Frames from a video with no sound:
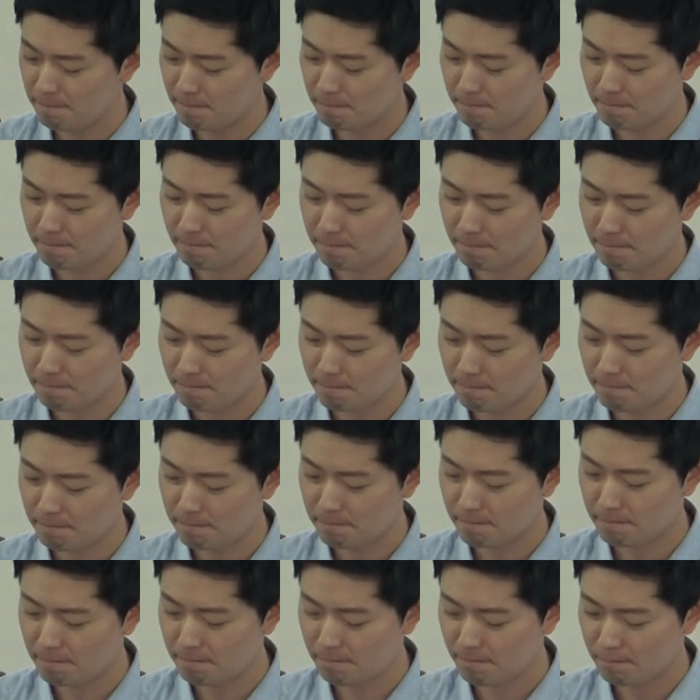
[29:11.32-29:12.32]

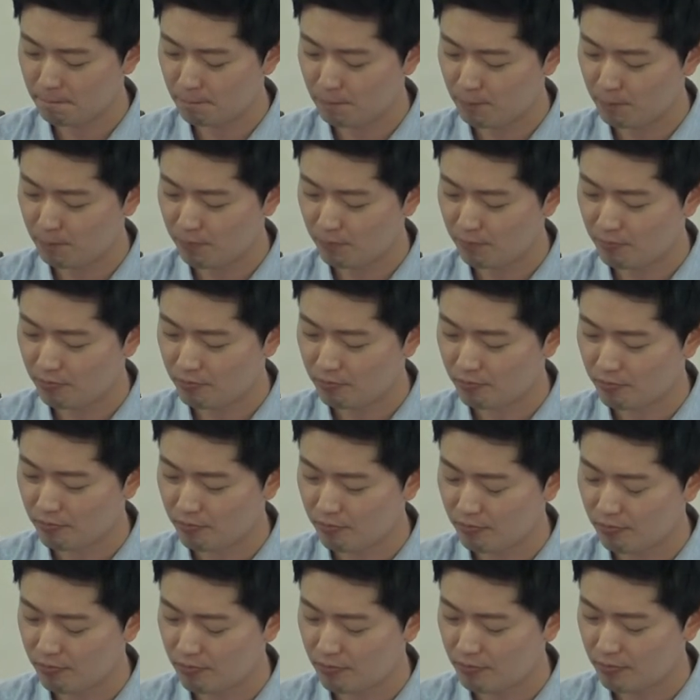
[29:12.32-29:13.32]

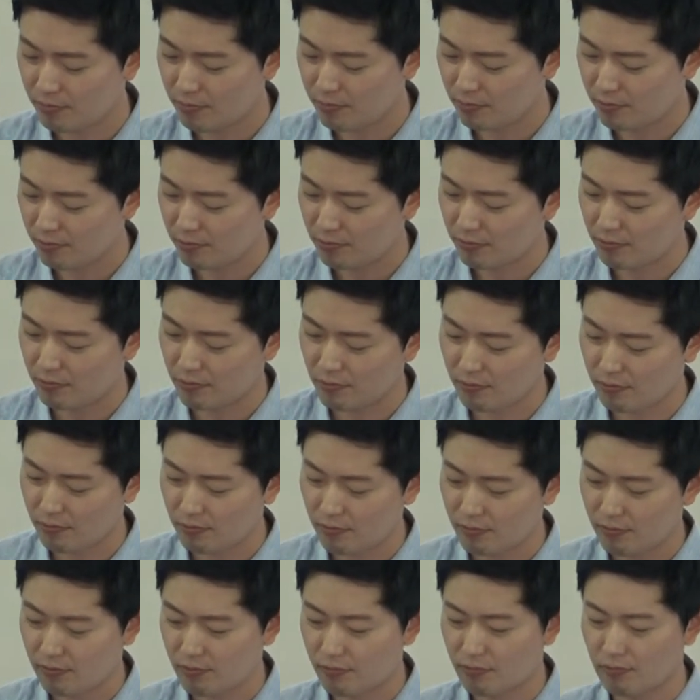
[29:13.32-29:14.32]

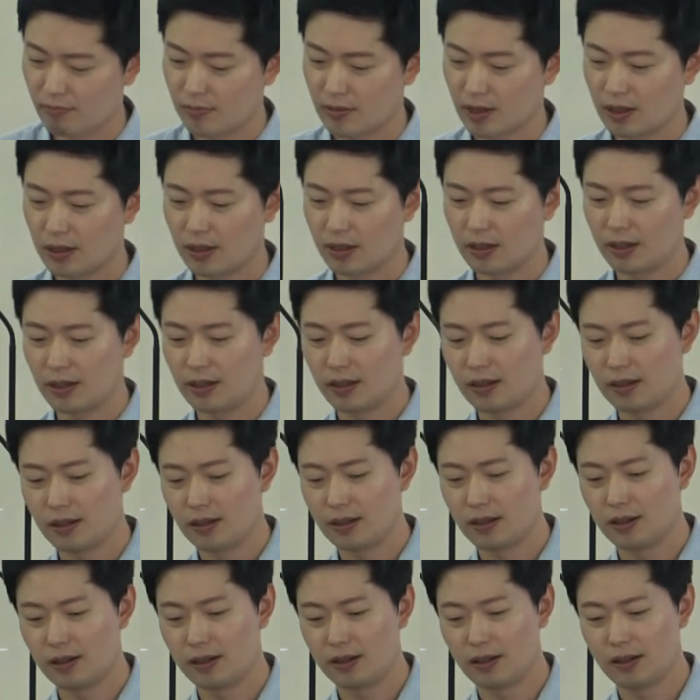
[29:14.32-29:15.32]

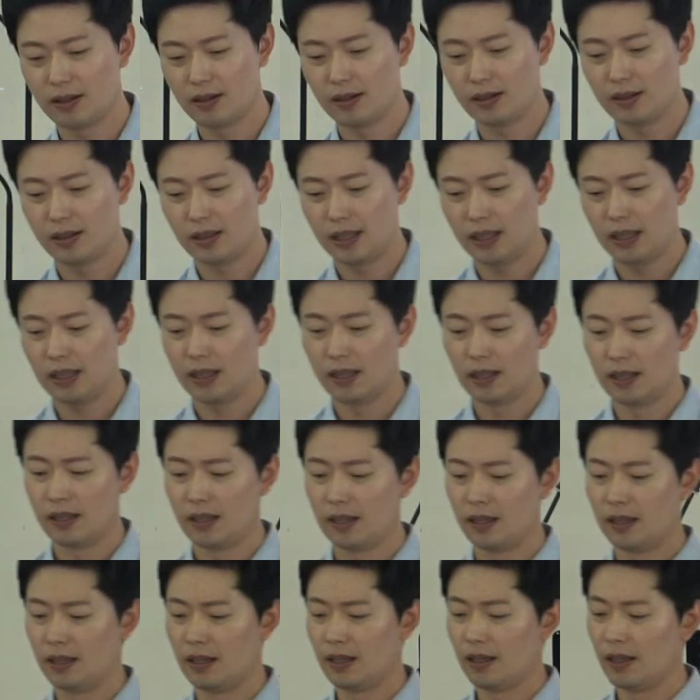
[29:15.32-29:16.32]

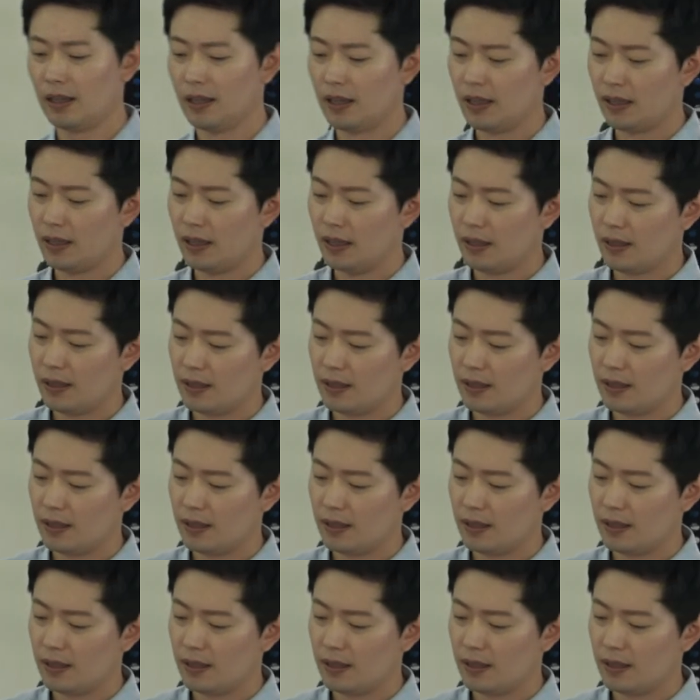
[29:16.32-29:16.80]
(silence)